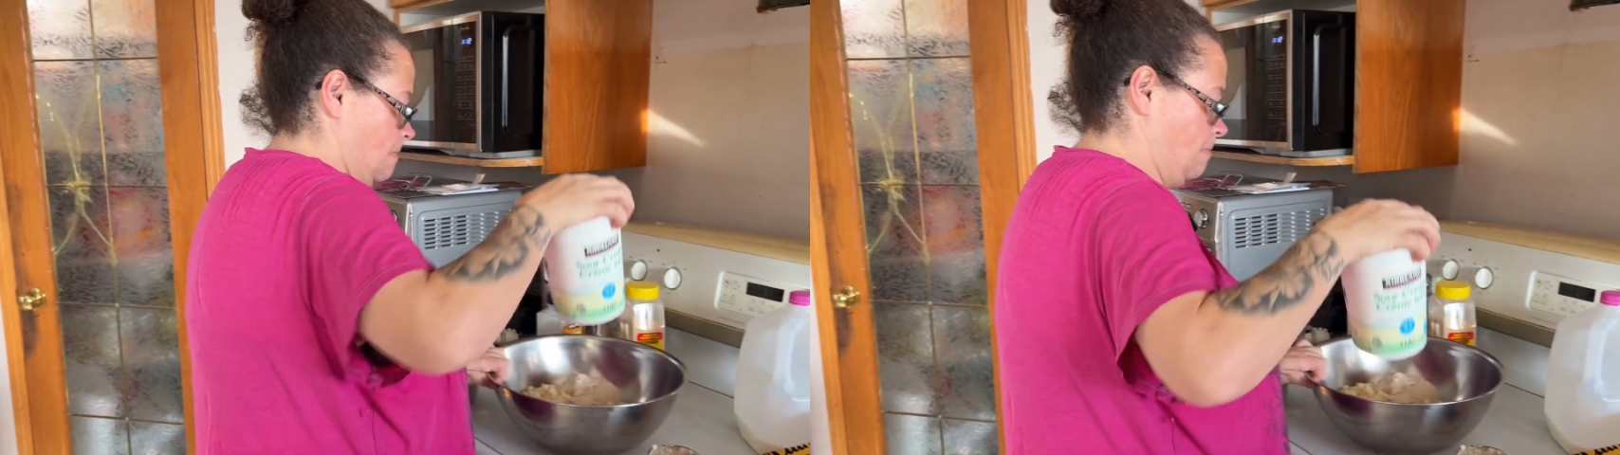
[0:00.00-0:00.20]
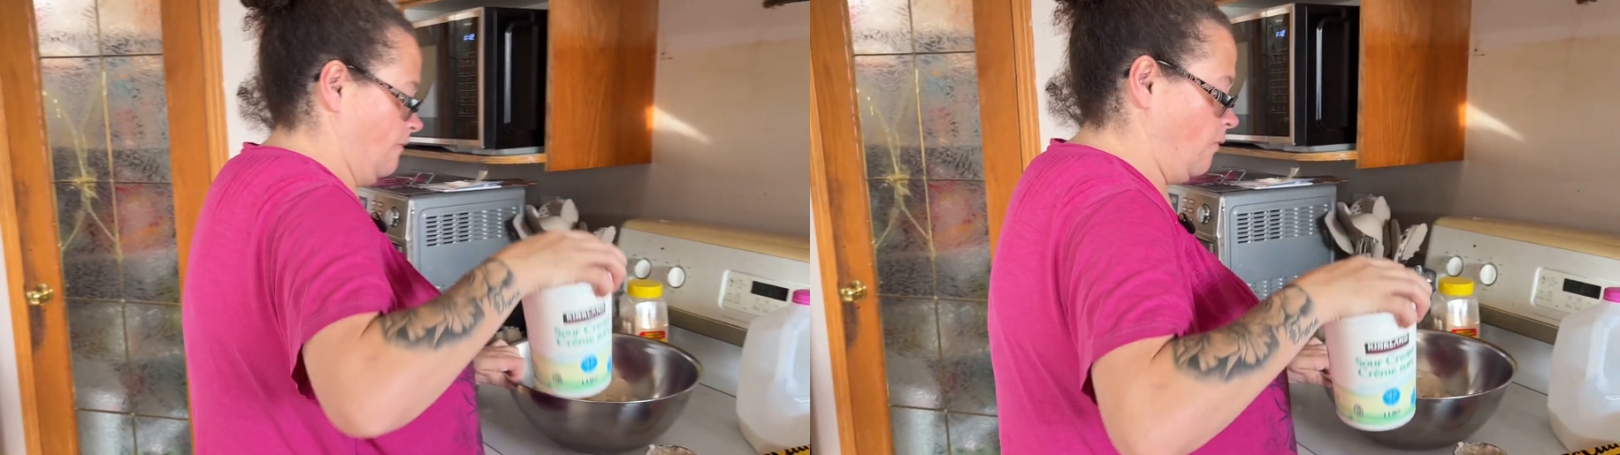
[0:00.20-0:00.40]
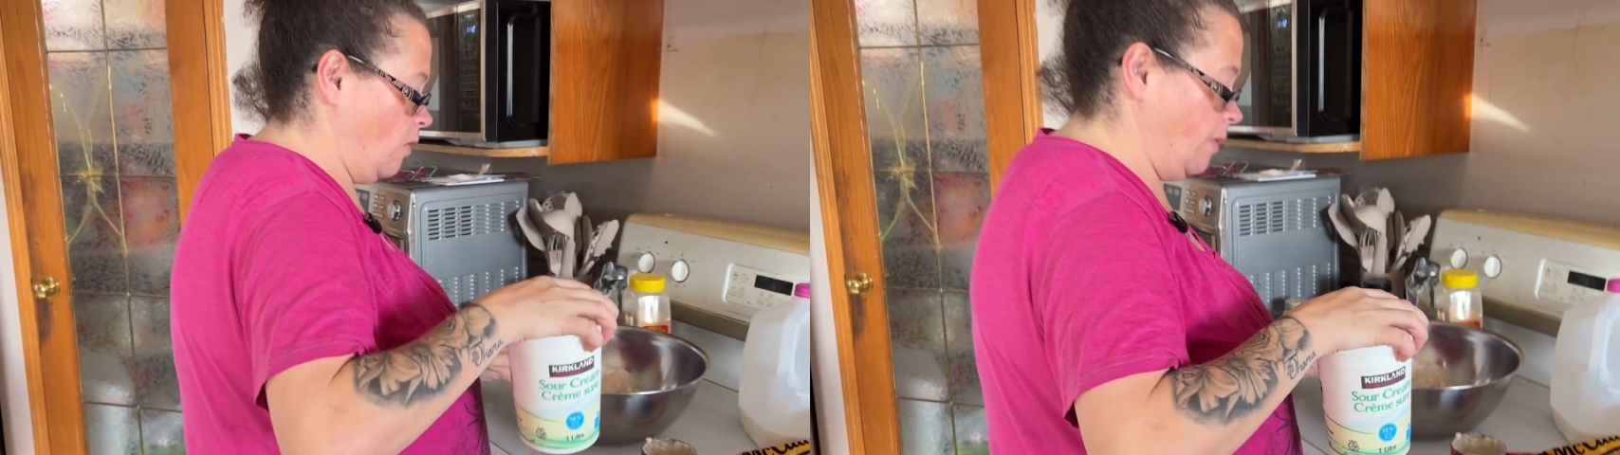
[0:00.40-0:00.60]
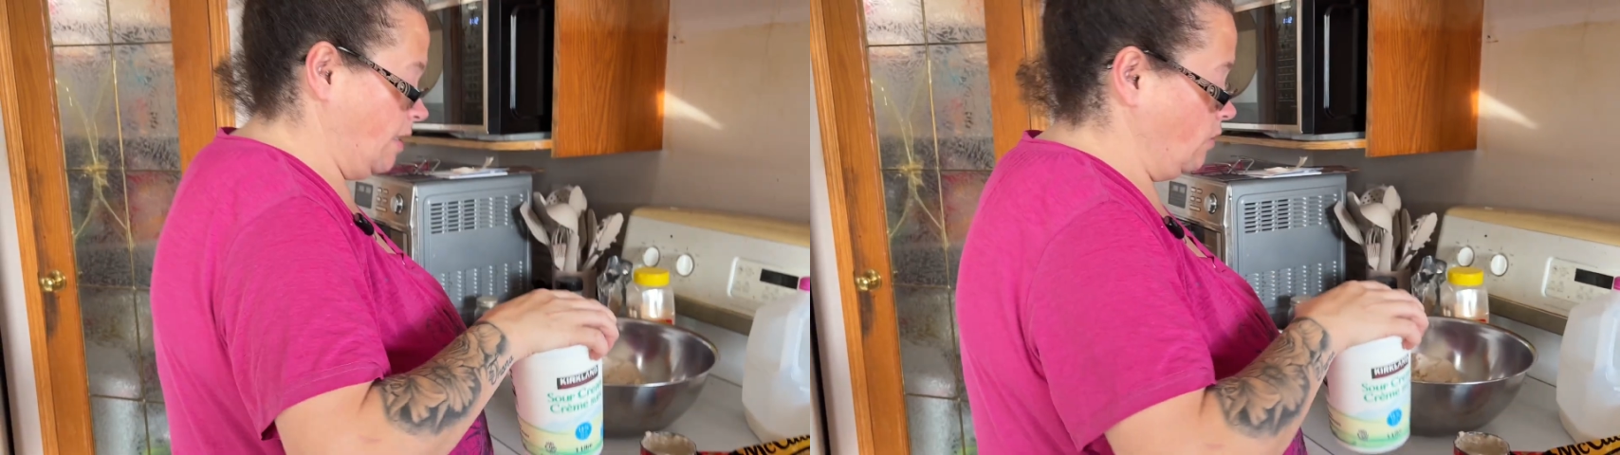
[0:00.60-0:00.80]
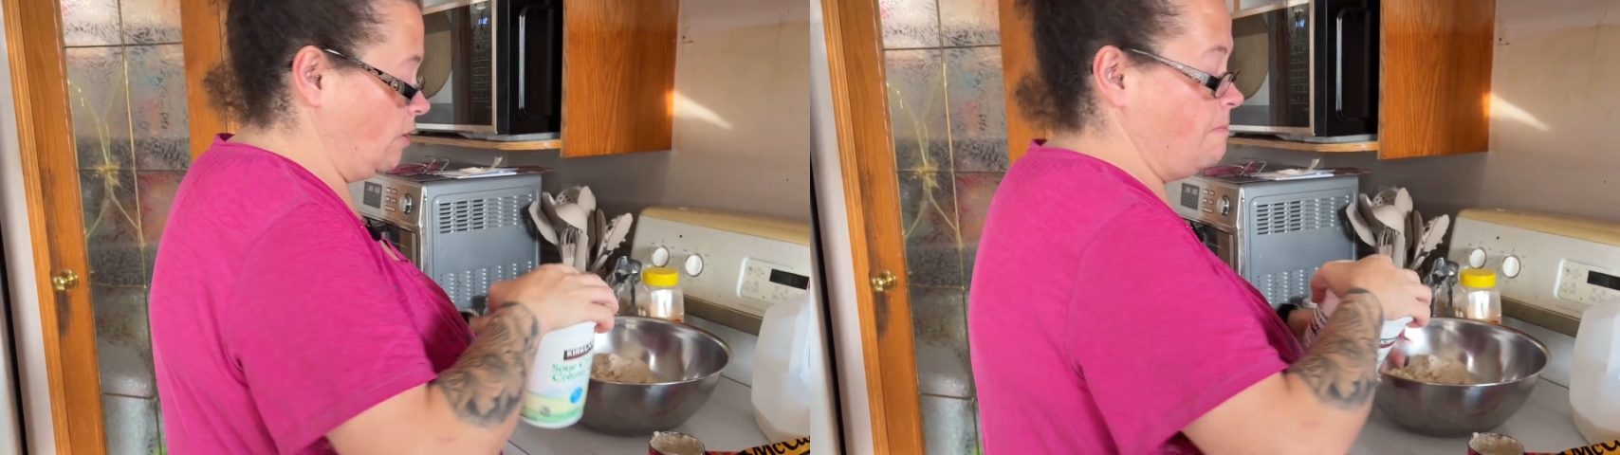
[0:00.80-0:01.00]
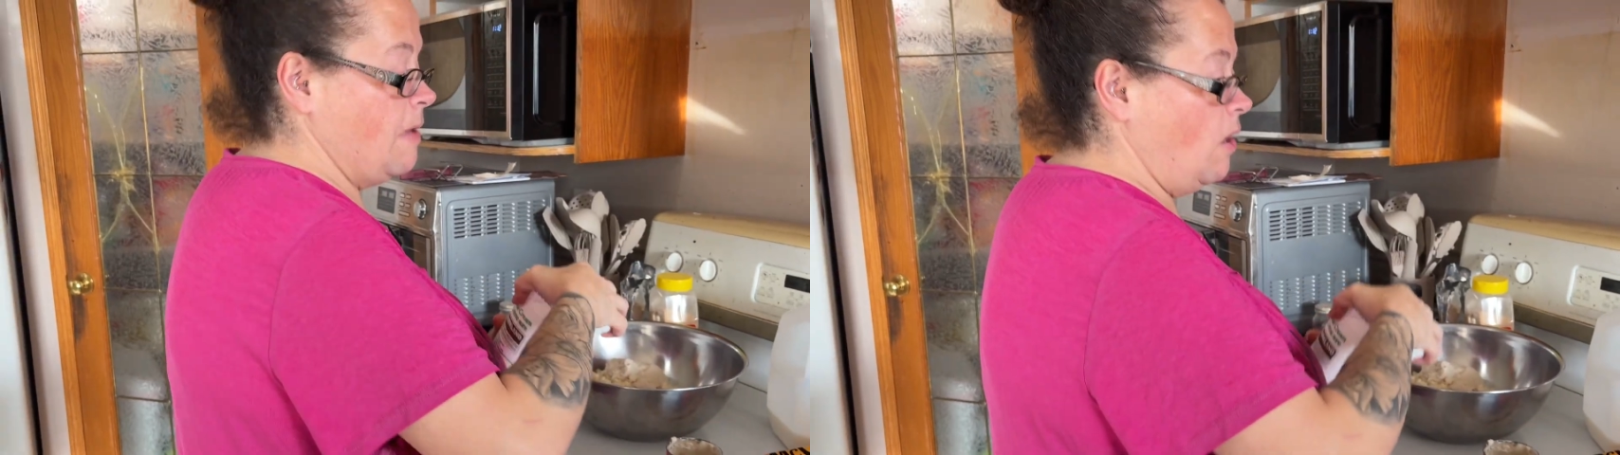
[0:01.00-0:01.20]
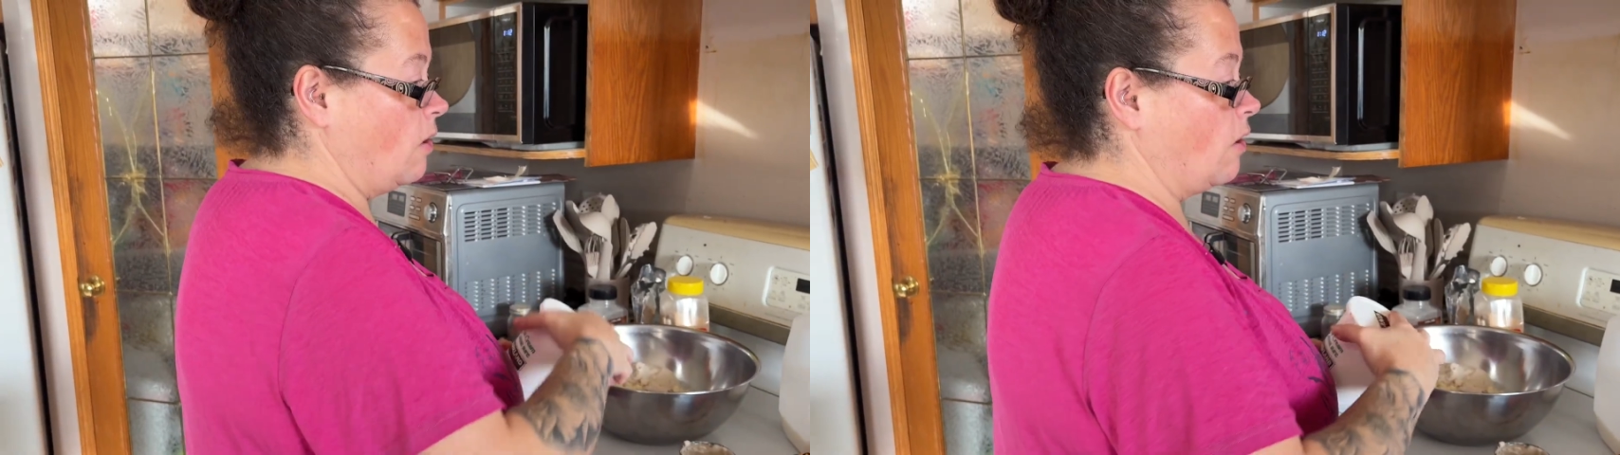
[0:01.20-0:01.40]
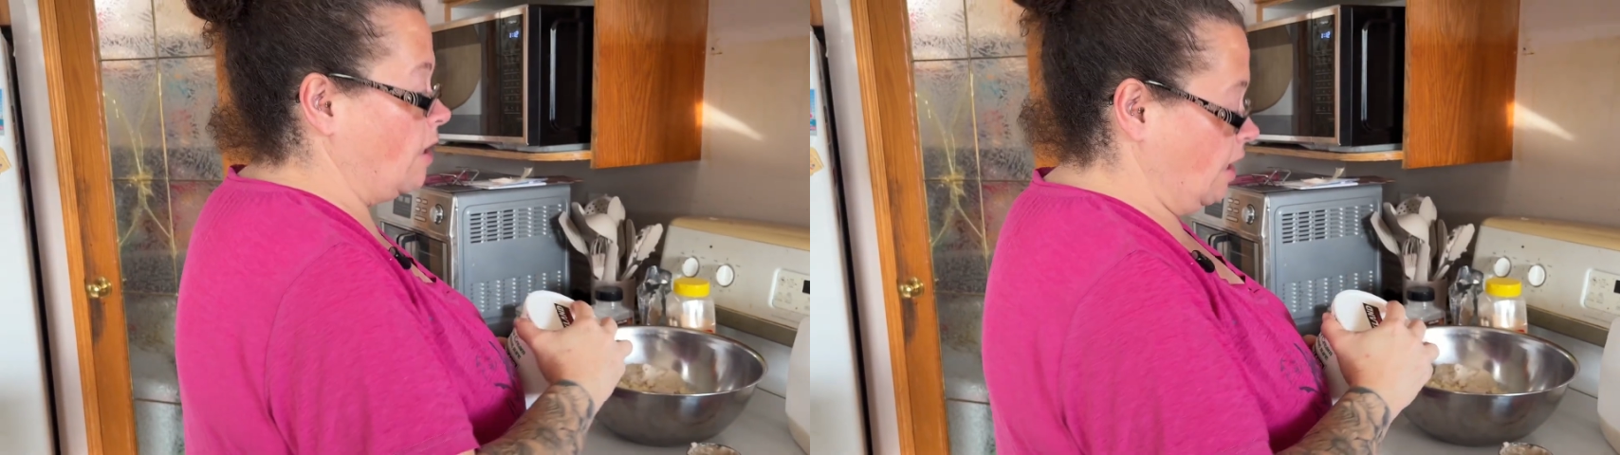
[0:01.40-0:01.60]
before we do the
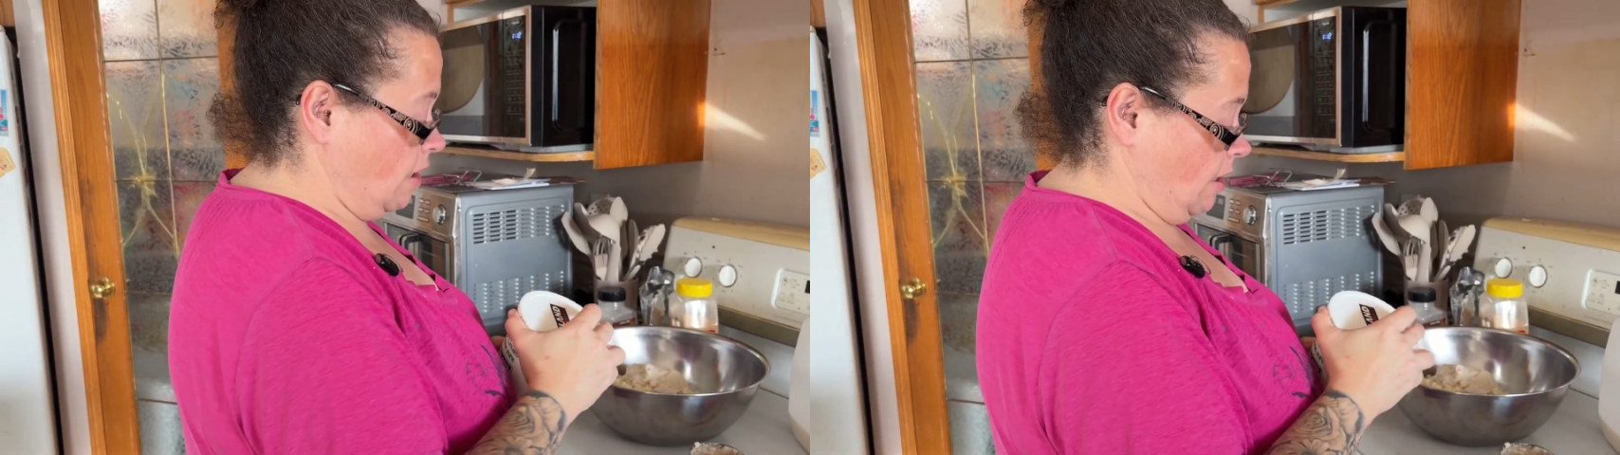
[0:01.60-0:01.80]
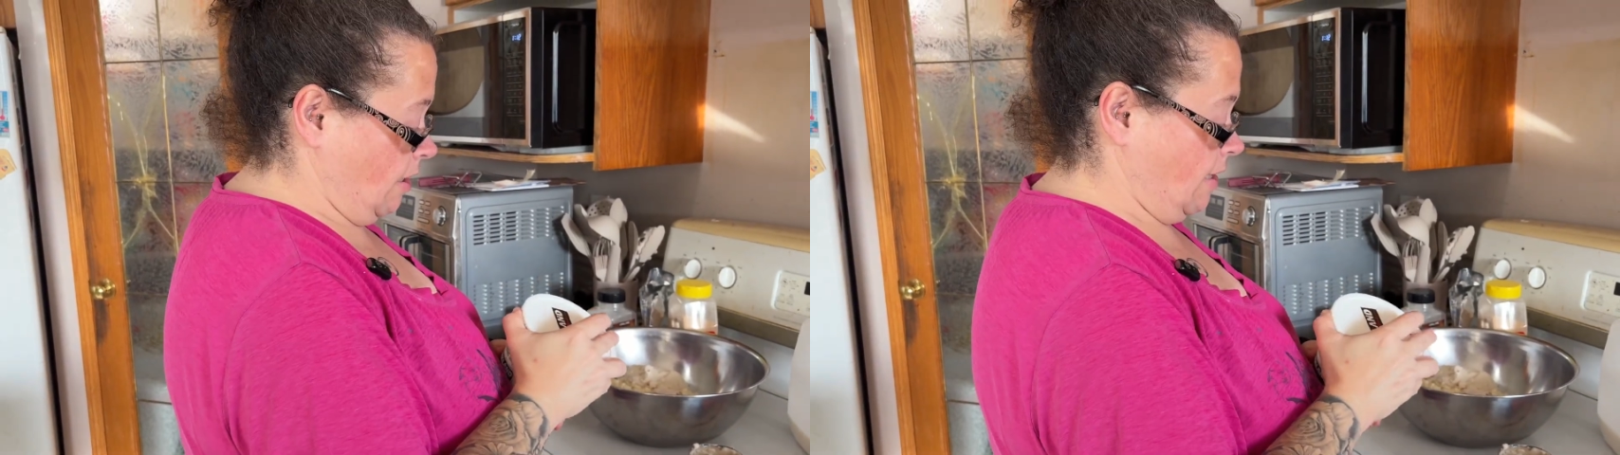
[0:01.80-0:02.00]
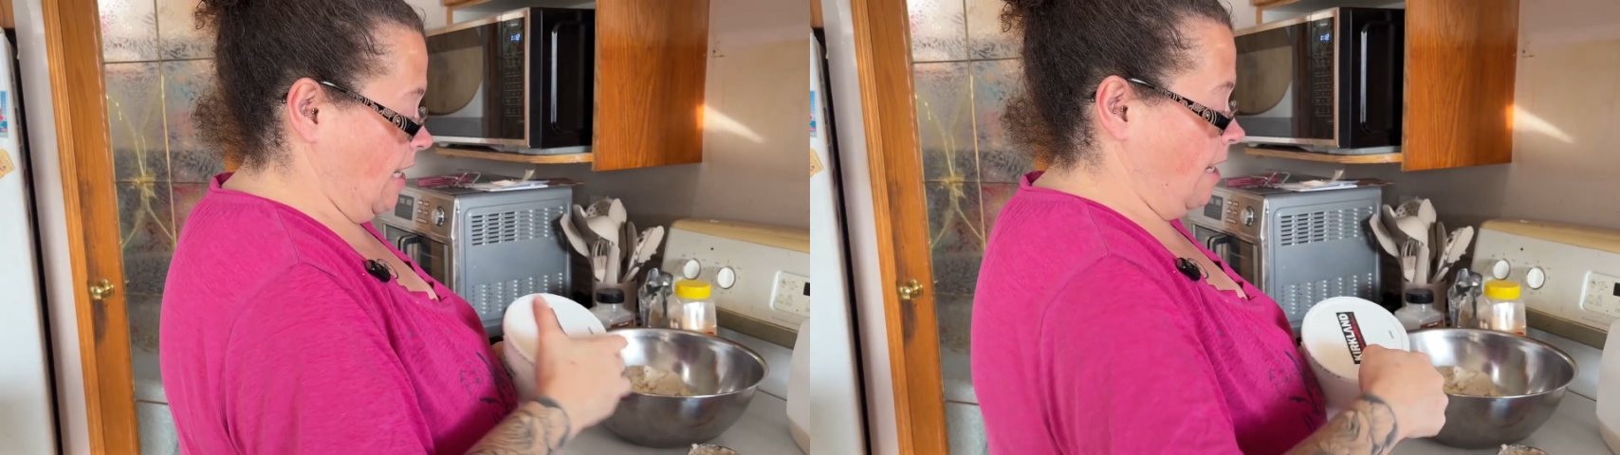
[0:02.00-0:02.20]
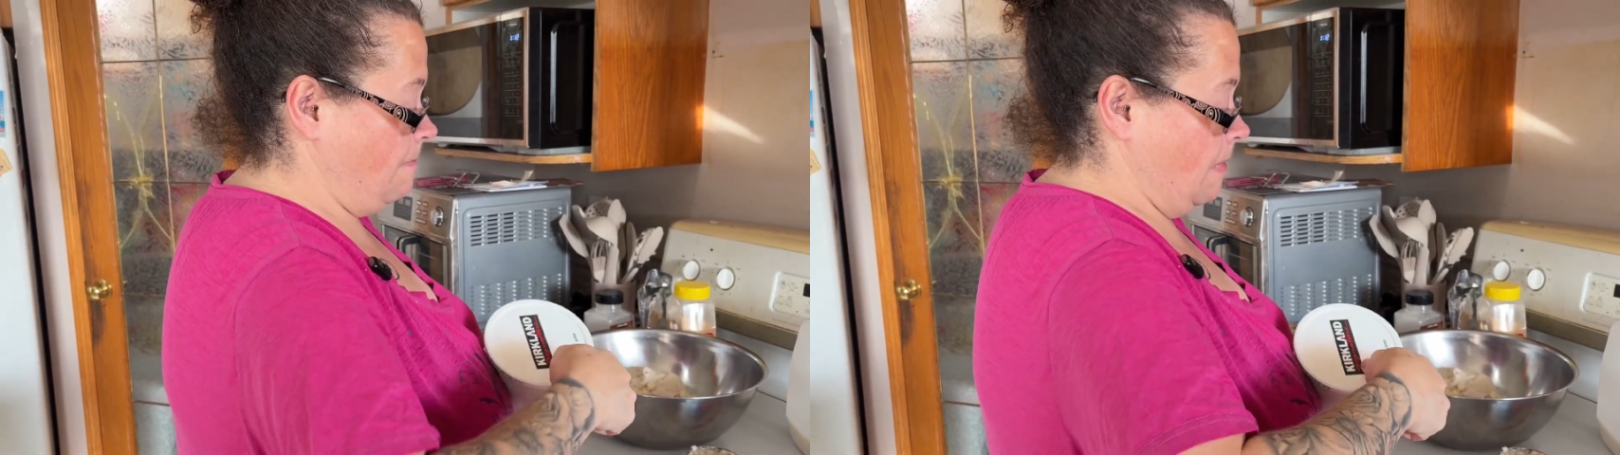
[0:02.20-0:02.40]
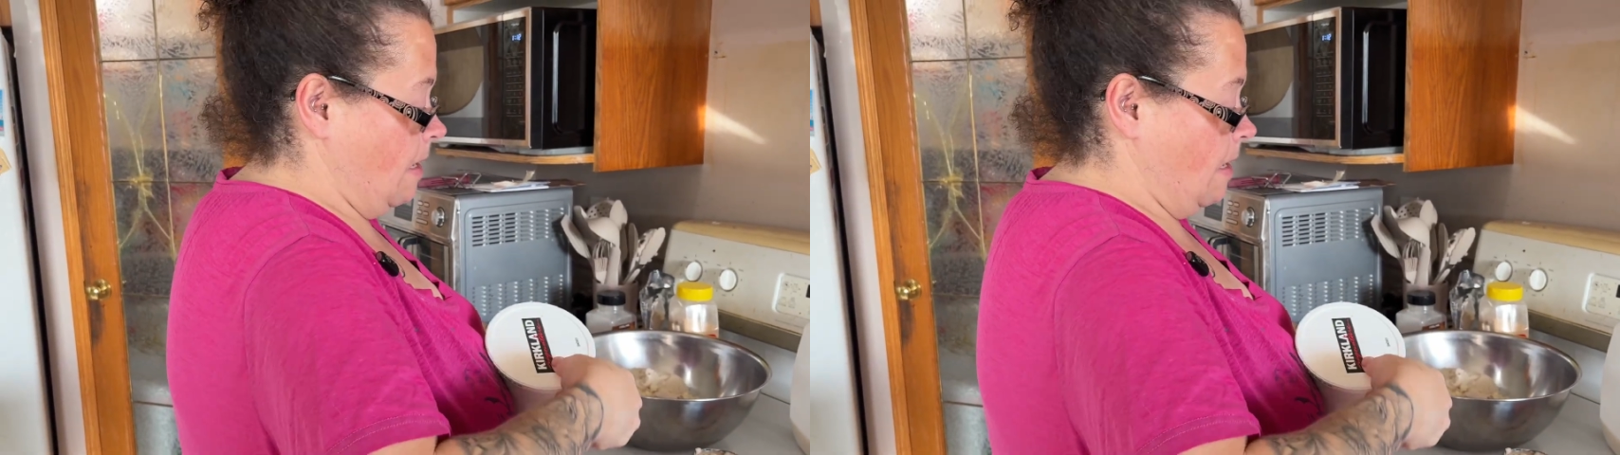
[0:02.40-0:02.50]
milk or anything like that,